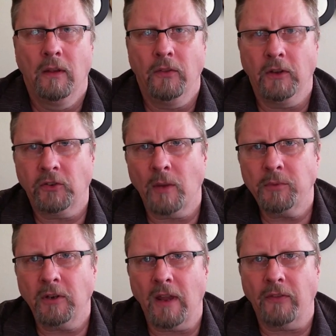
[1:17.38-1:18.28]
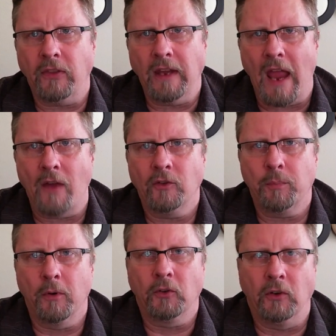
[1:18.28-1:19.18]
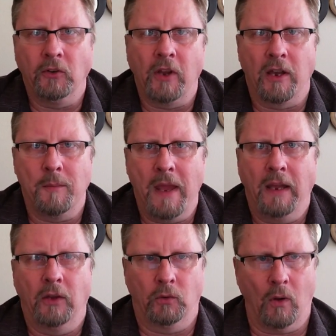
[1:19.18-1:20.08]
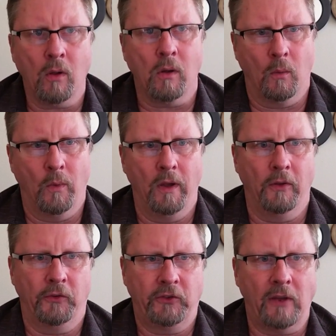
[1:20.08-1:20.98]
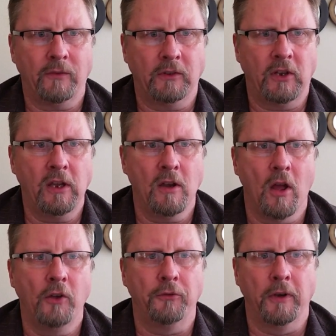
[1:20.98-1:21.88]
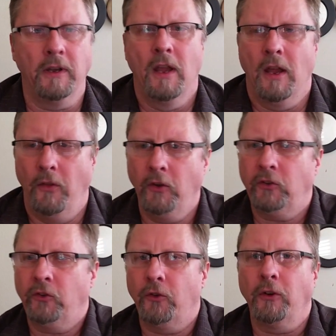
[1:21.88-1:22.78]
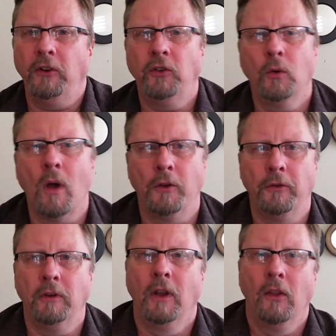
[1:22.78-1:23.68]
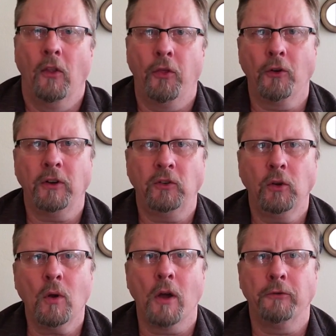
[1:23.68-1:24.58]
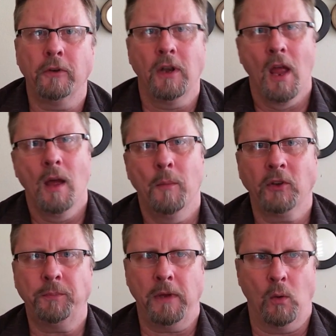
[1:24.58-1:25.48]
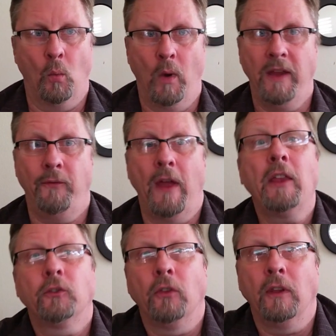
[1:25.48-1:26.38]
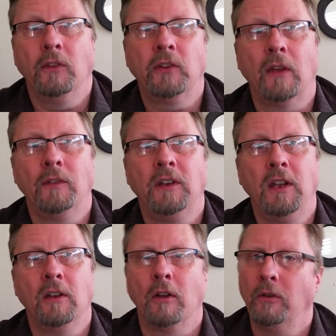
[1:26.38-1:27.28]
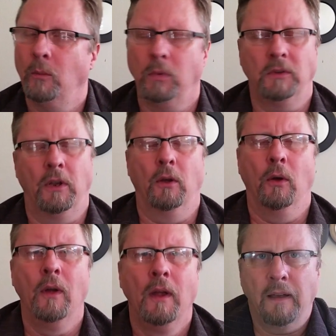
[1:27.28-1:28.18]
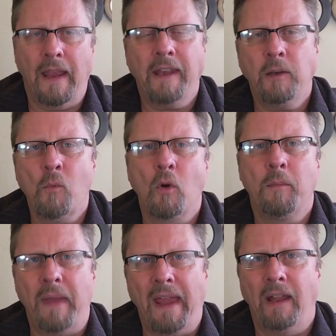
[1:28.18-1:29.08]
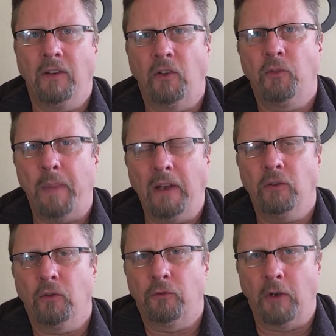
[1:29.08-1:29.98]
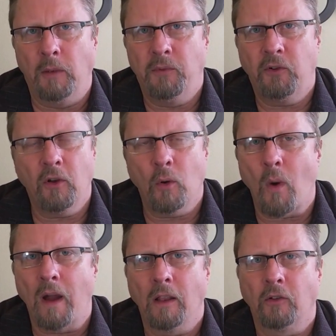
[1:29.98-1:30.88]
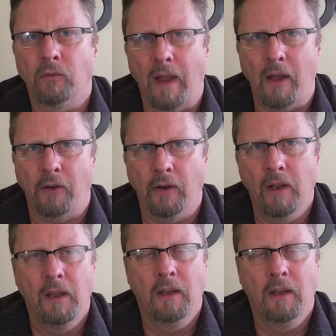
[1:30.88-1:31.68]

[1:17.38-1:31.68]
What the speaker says: The assumption that the average person is going to make is, oh, well, 1700 and this is 3200. The 3200 must be way faster than 1700. Well, no. Adding more bands and spatial streams to your wireless router